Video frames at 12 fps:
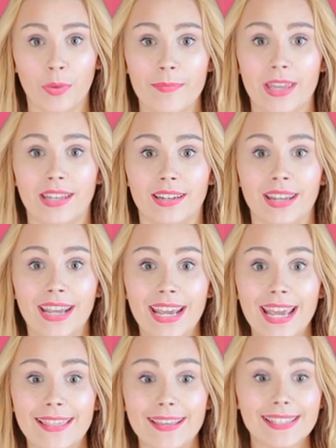women.
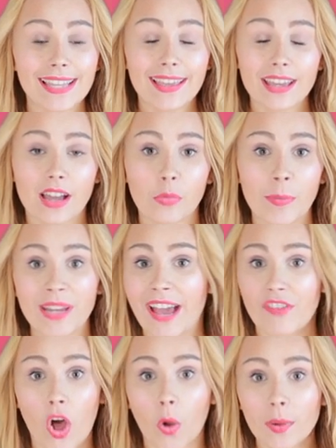They say that young women
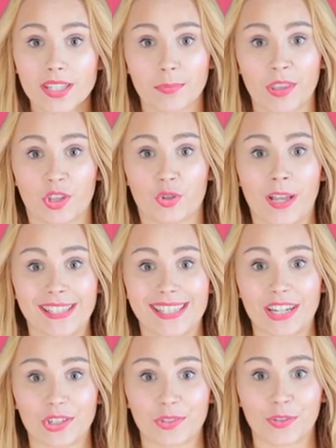have always been the
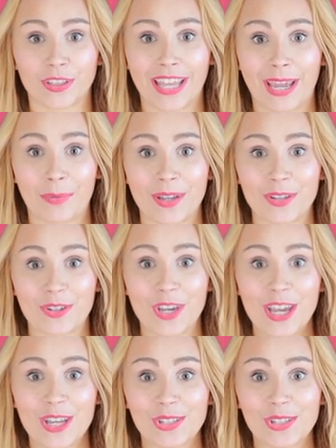trendsetters for language.